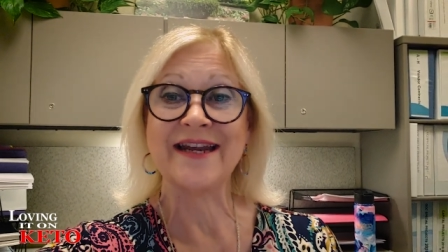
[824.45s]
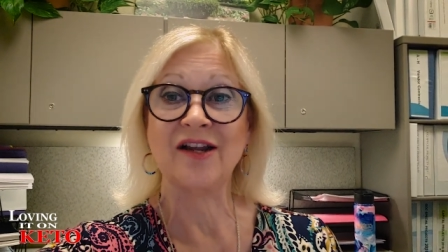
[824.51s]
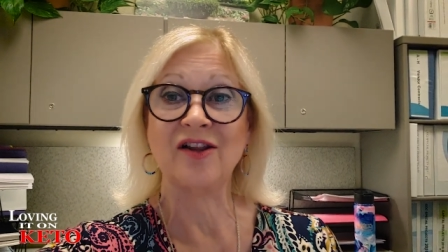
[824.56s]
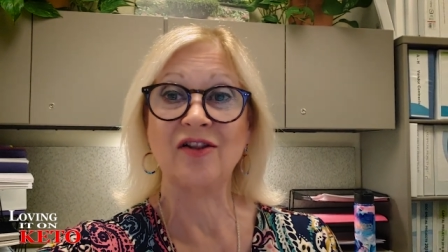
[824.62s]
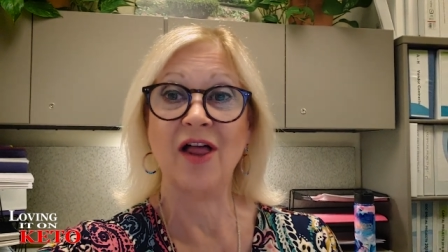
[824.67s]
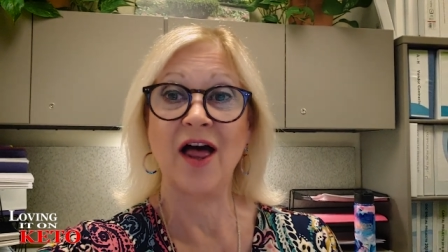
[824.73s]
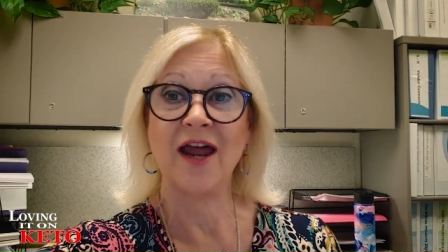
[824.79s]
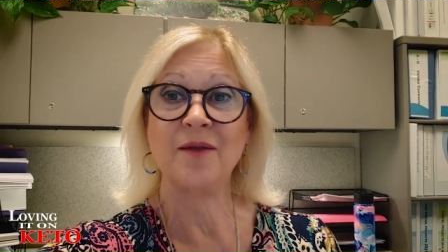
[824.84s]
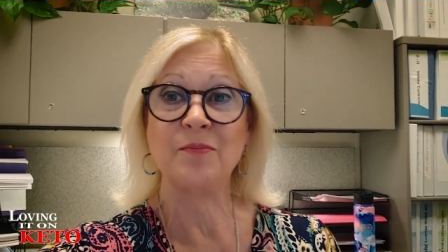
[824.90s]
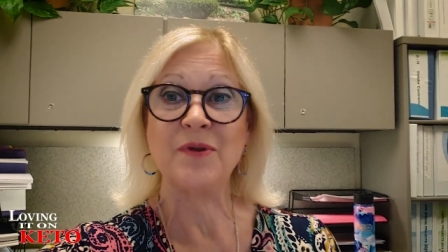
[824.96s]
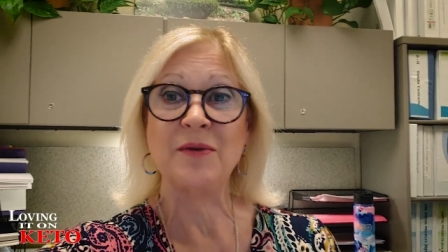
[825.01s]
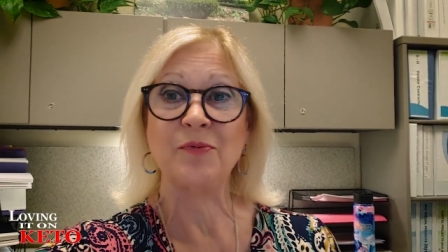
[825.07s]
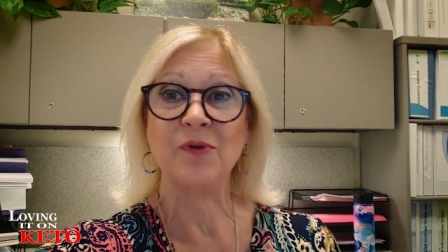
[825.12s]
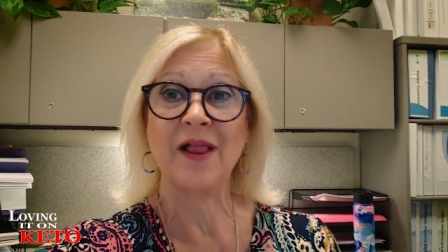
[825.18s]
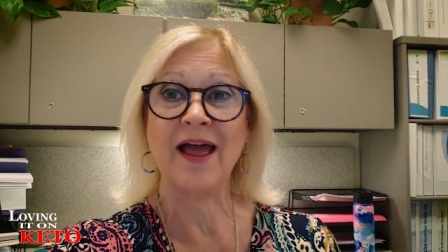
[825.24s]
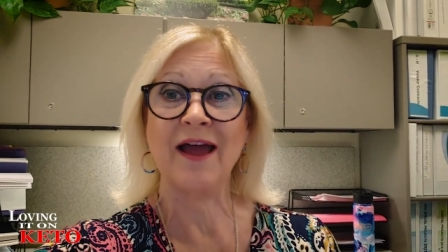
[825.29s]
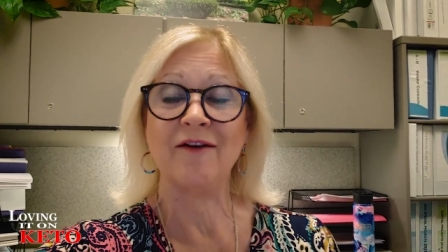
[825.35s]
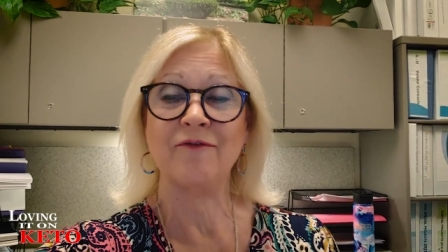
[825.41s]
and a lot of
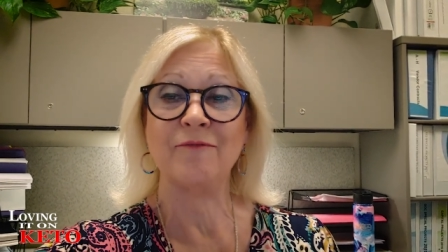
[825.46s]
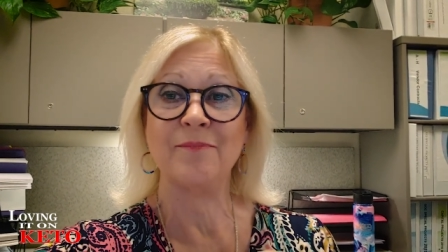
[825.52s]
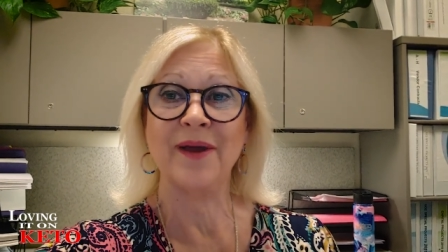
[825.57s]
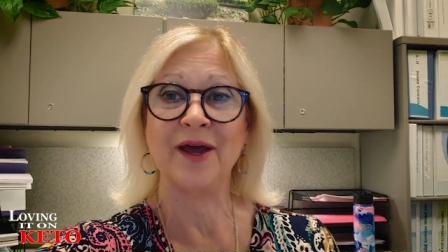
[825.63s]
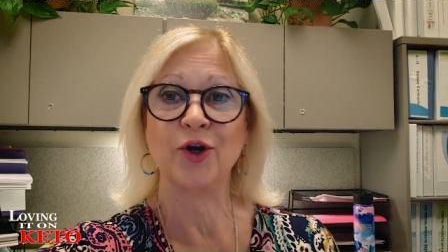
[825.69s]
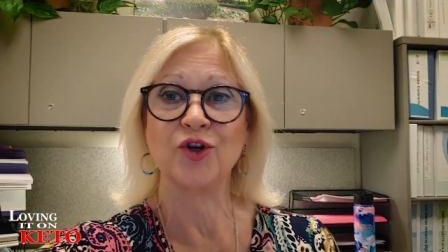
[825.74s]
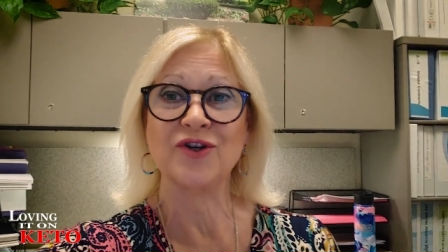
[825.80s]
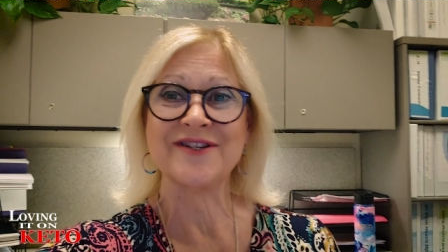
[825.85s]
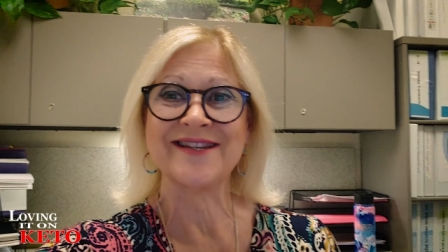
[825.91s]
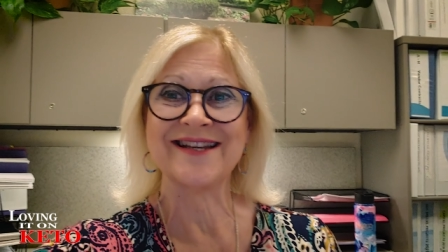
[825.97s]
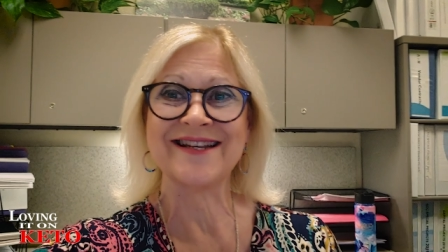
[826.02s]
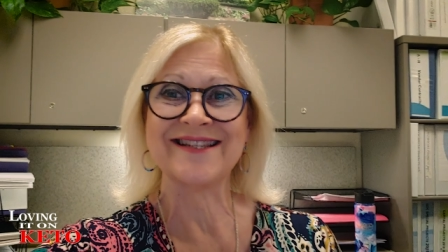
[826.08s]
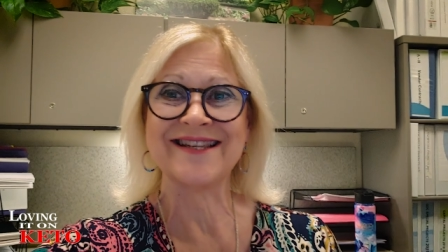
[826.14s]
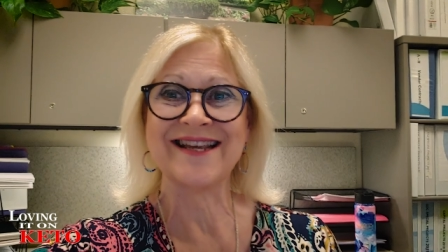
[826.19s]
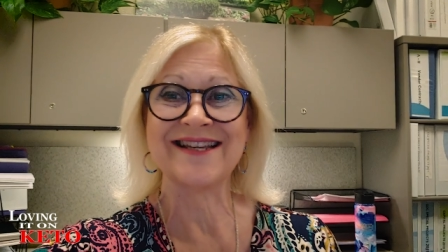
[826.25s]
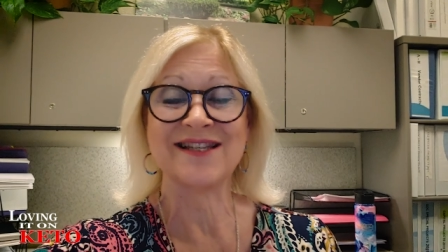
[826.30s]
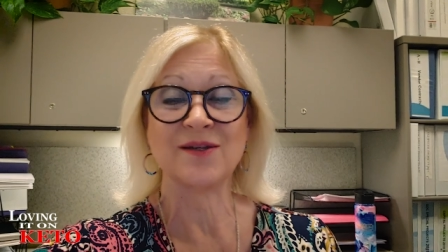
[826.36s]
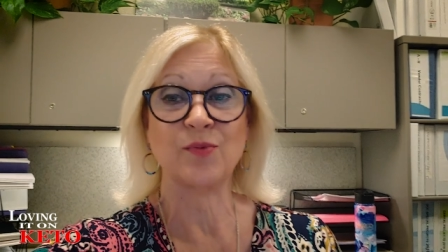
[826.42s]
people have better
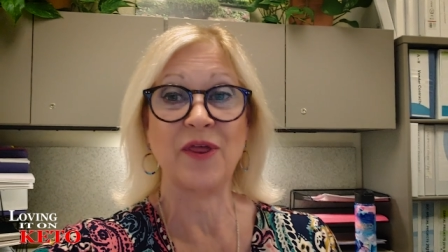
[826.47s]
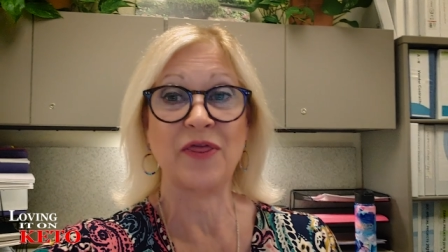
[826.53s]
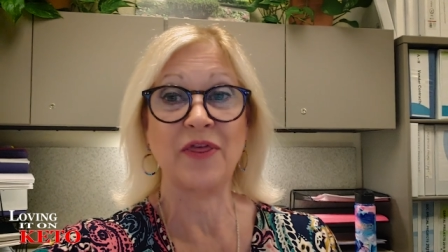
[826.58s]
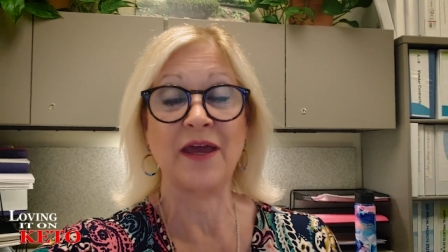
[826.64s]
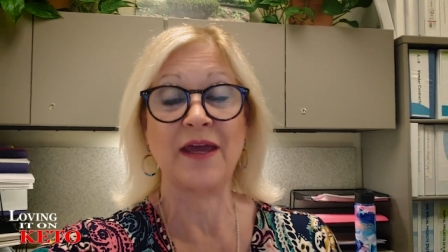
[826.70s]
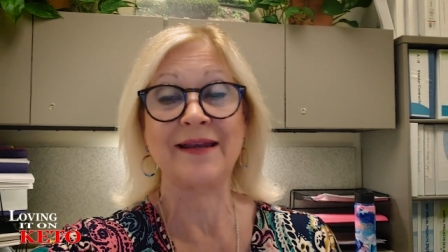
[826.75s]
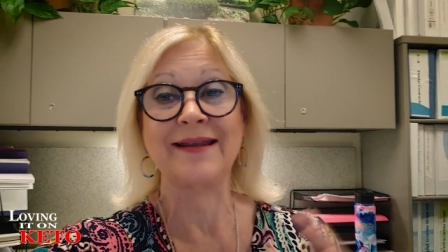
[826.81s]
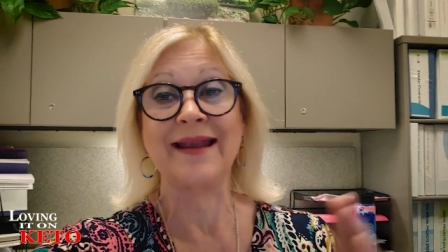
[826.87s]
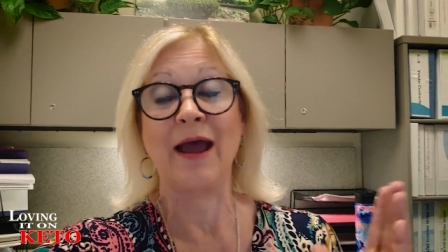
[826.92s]
success with it.